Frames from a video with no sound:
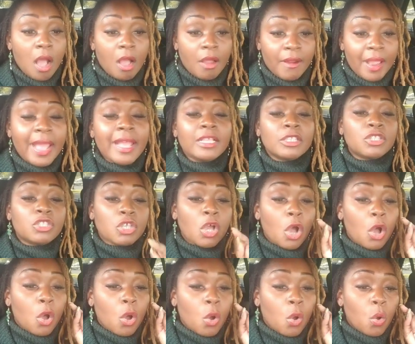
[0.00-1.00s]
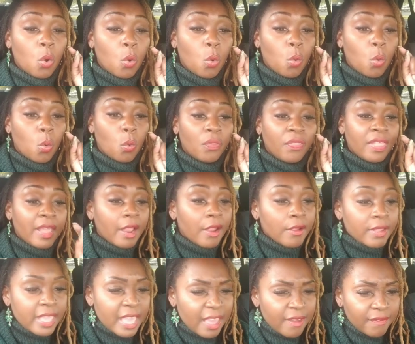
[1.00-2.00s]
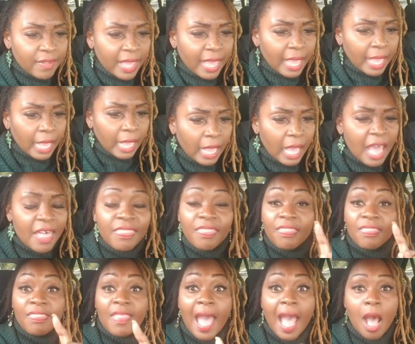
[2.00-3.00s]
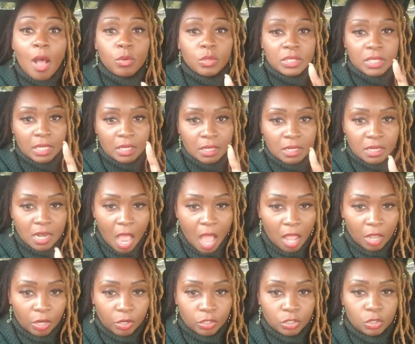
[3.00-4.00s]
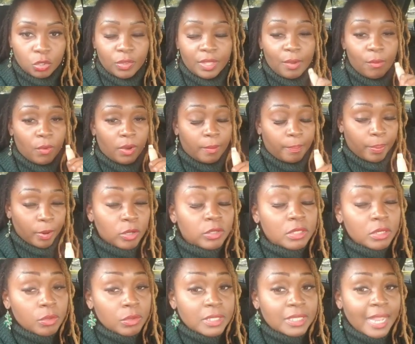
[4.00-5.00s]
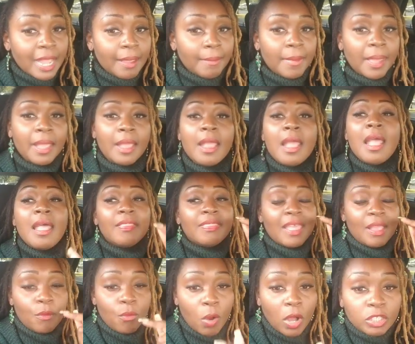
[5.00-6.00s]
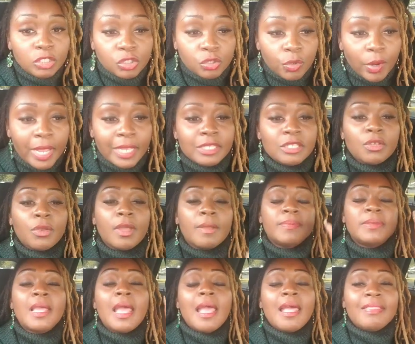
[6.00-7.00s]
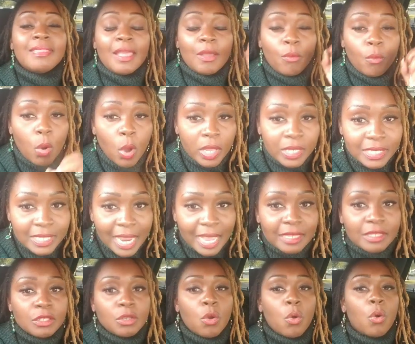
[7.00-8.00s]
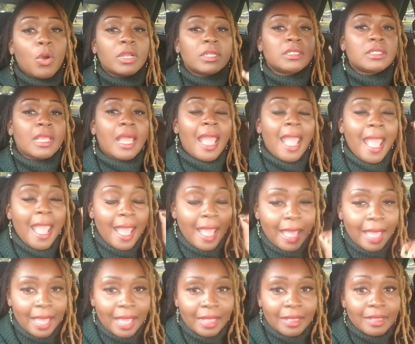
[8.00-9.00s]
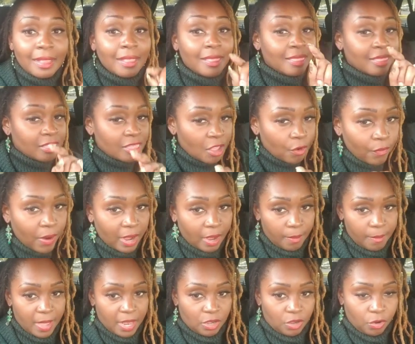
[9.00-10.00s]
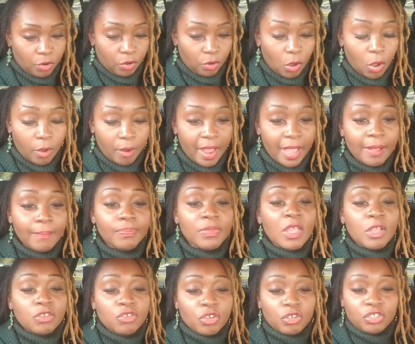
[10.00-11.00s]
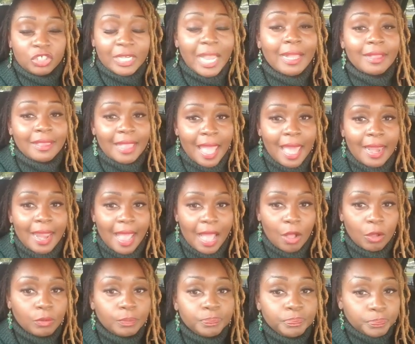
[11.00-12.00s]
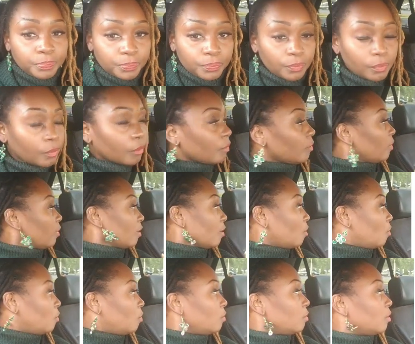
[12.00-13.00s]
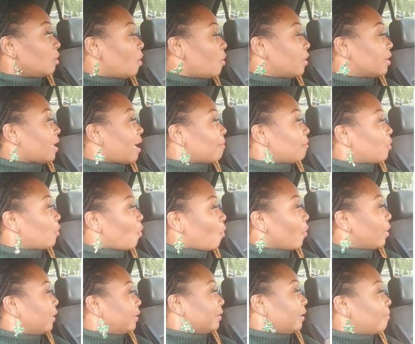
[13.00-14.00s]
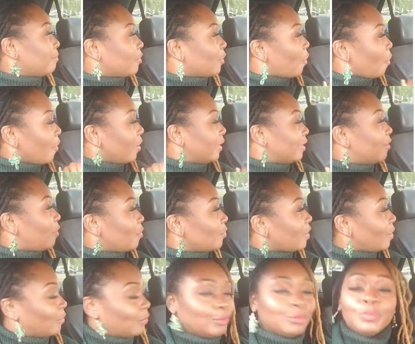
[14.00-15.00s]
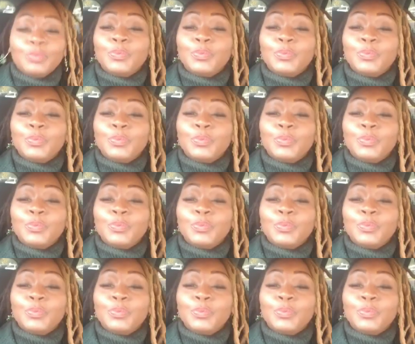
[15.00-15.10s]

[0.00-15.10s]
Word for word: All right, so they're giving a thousand dollars. So they want a personal statement, they want transcripts, they want test scores, and the recommender. All right, so check that out. Oh Lord, I'm recording. I'm recording. Hold on.